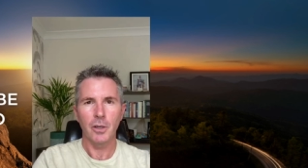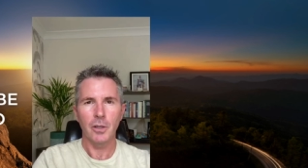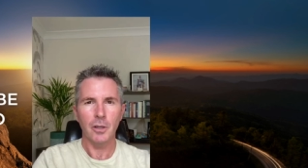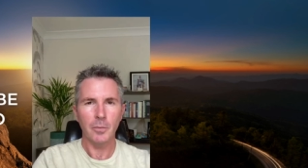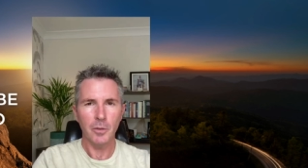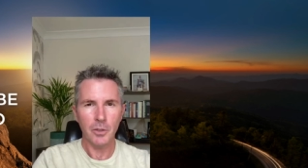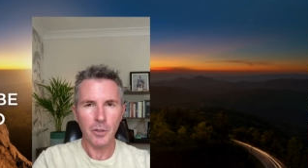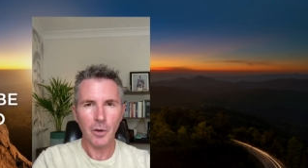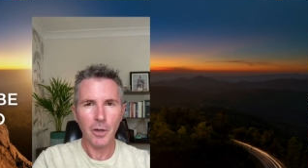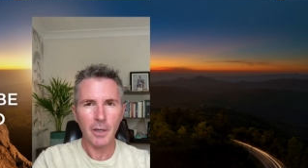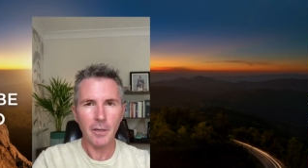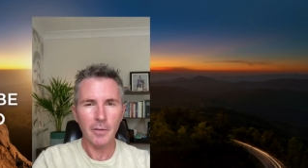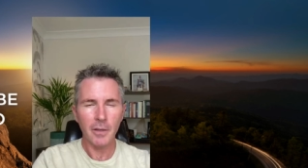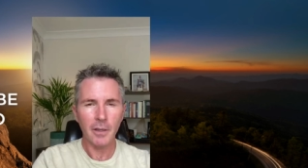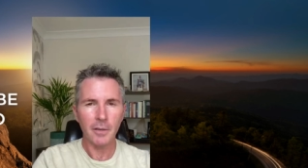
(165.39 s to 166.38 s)
The
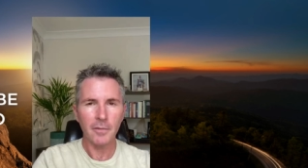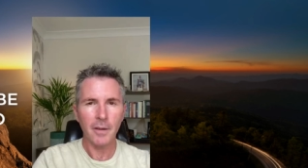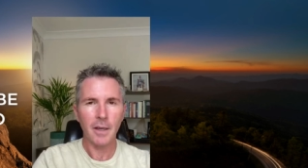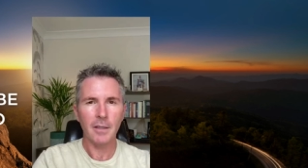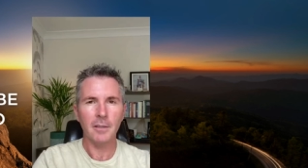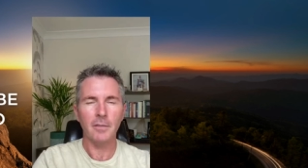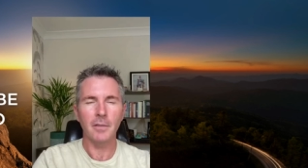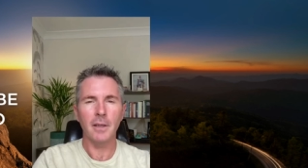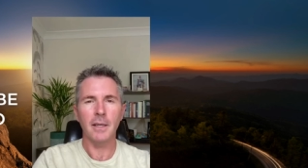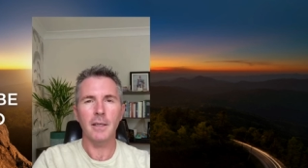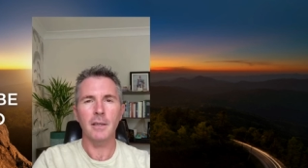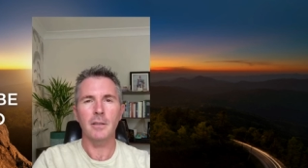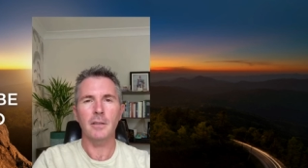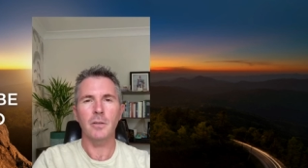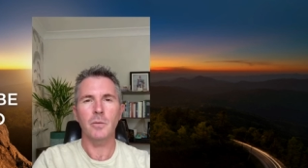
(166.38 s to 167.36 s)
majority of the effective
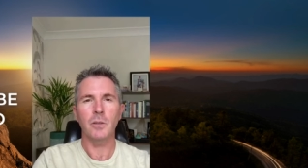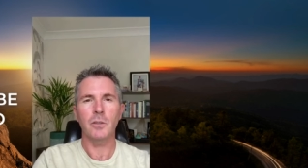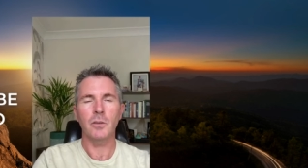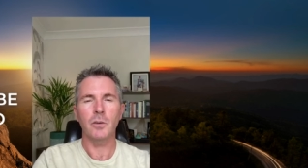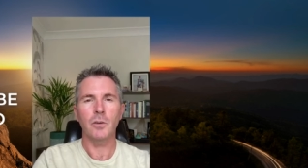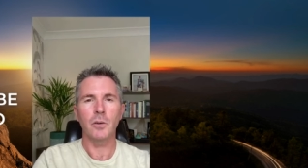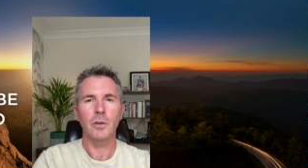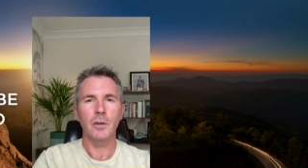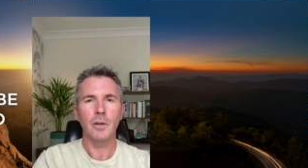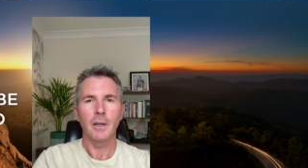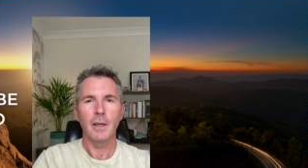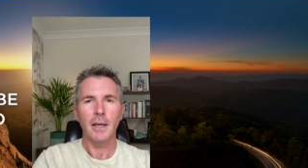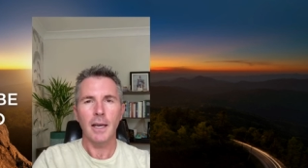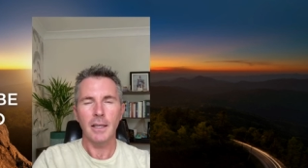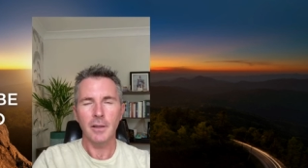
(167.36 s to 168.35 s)
leaders that we saw
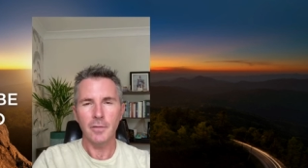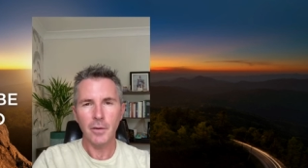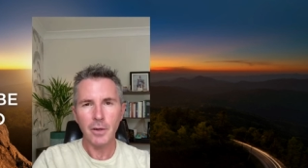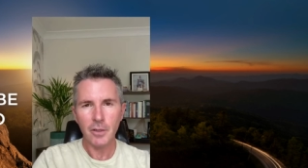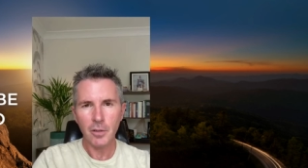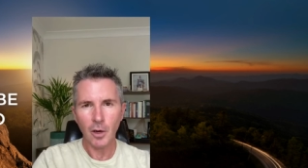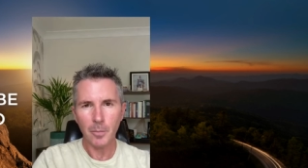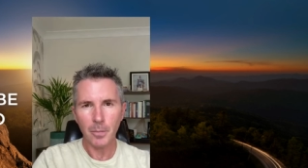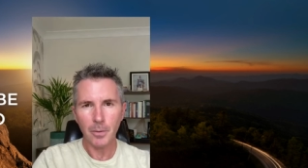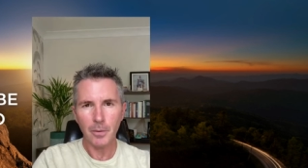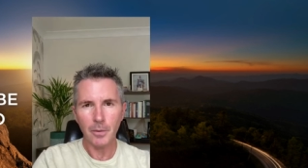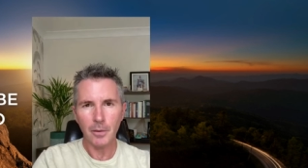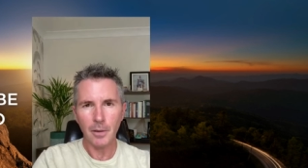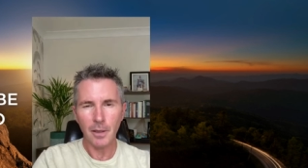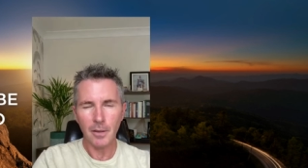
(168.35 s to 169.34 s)
at the very top
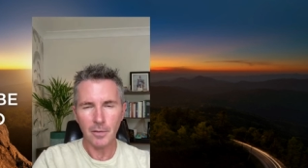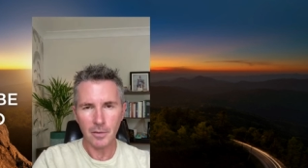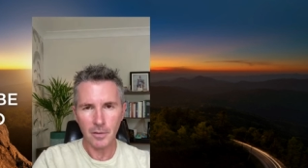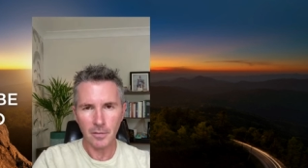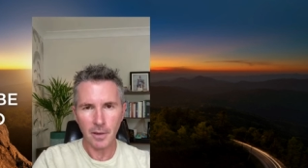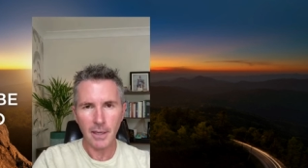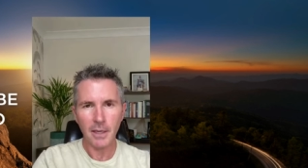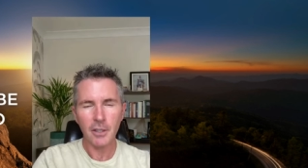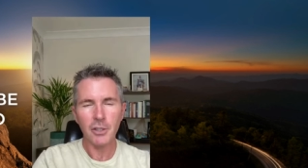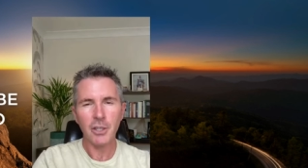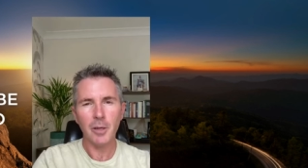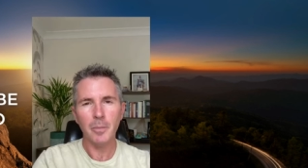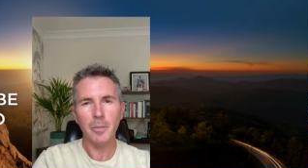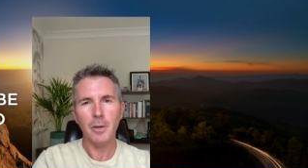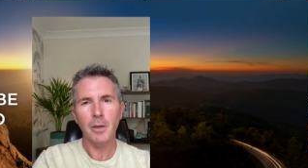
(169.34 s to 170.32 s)
levels of
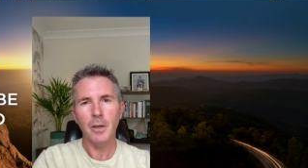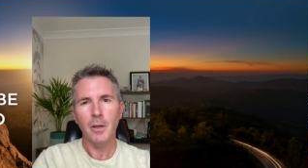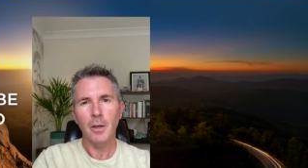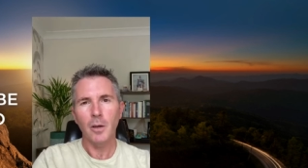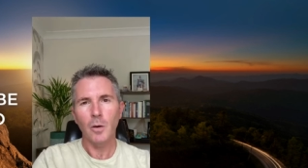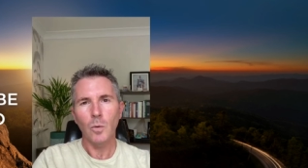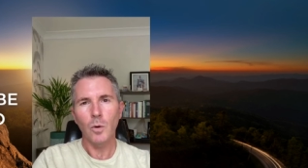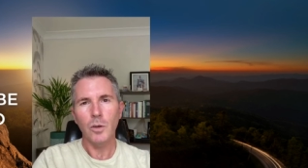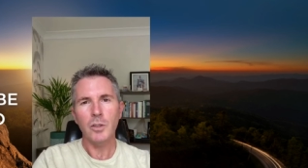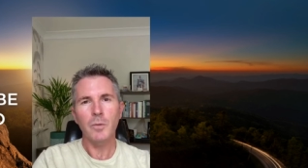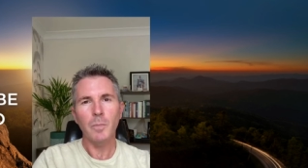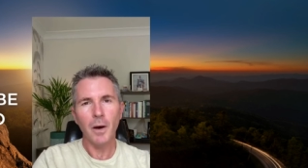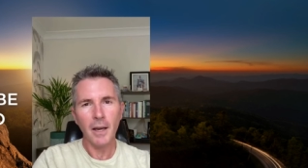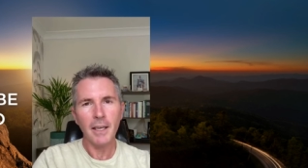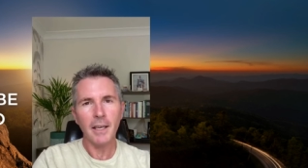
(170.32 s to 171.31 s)
leadership were
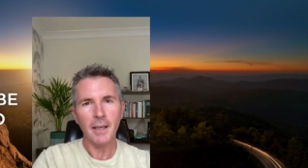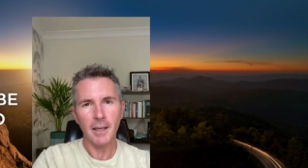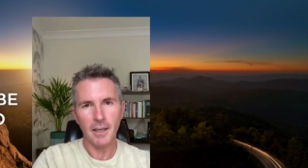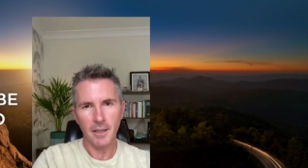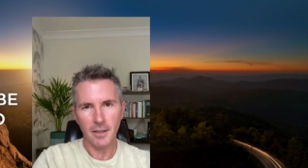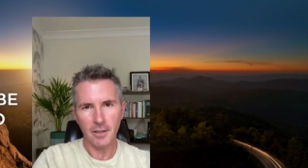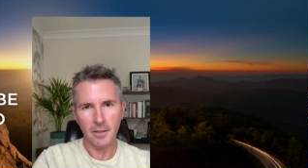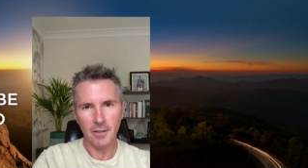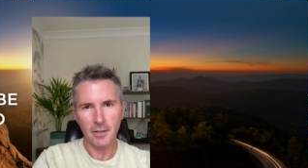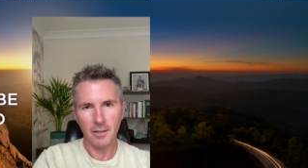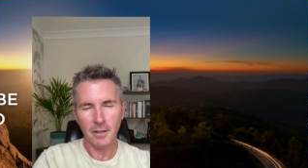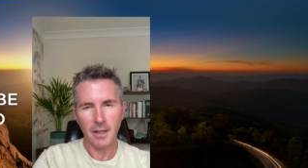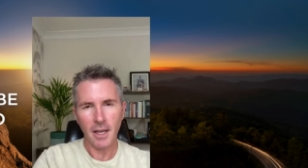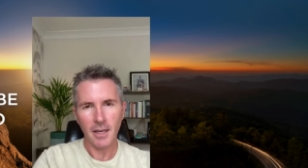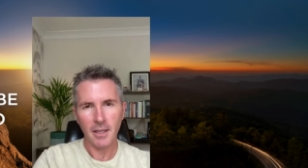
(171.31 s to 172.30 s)
spiky leaders.
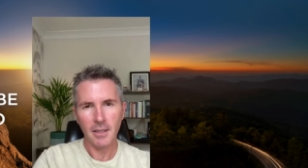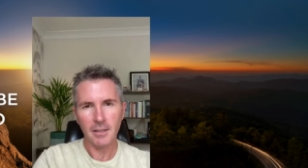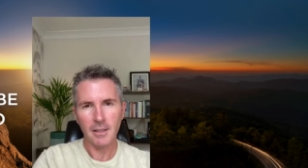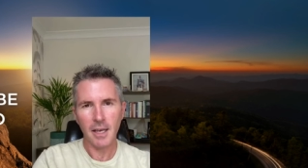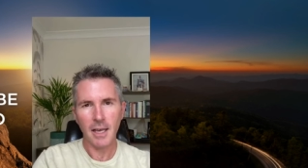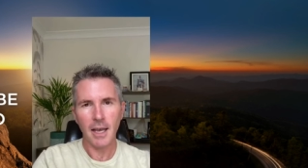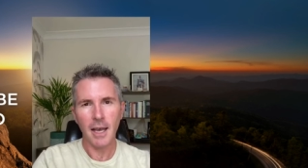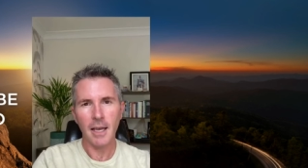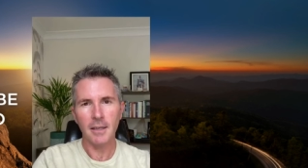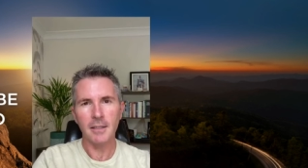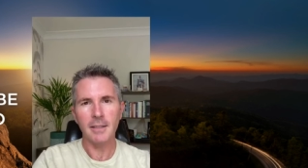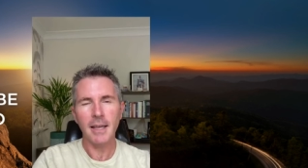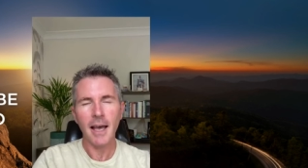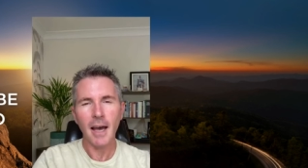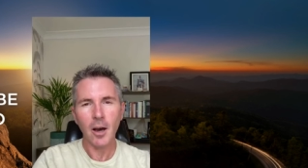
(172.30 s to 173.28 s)
That is, they
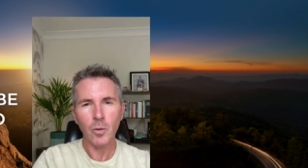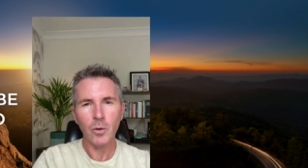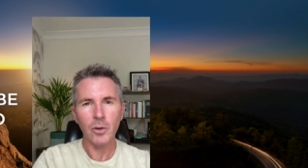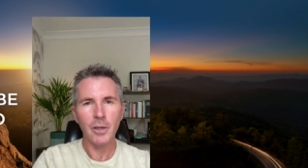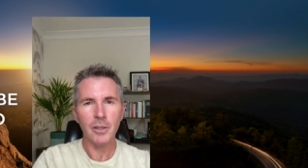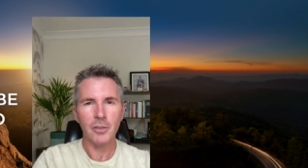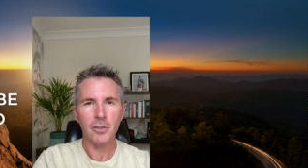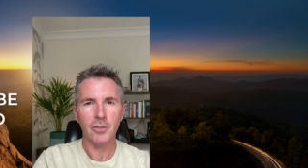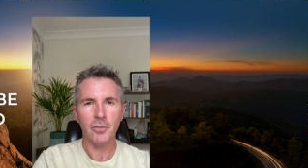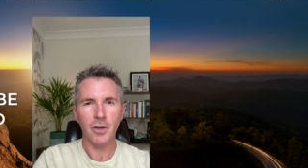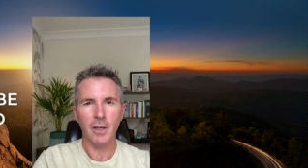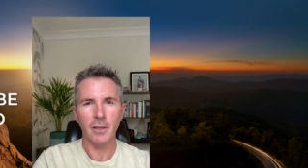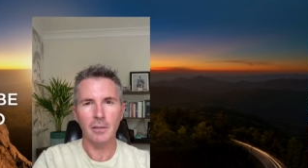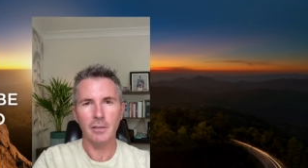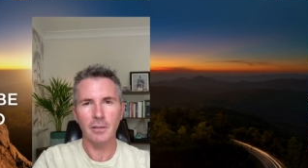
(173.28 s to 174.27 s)
had towering
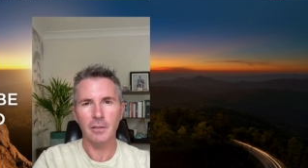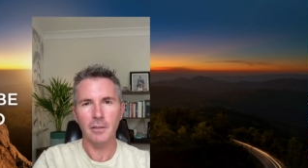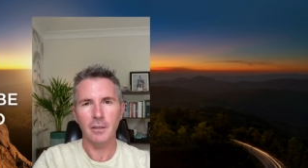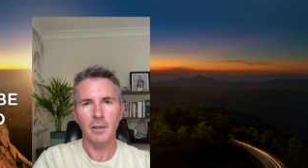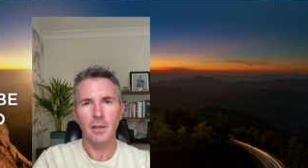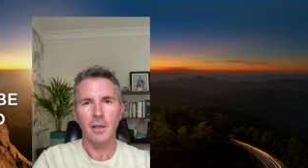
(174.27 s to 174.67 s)
strengths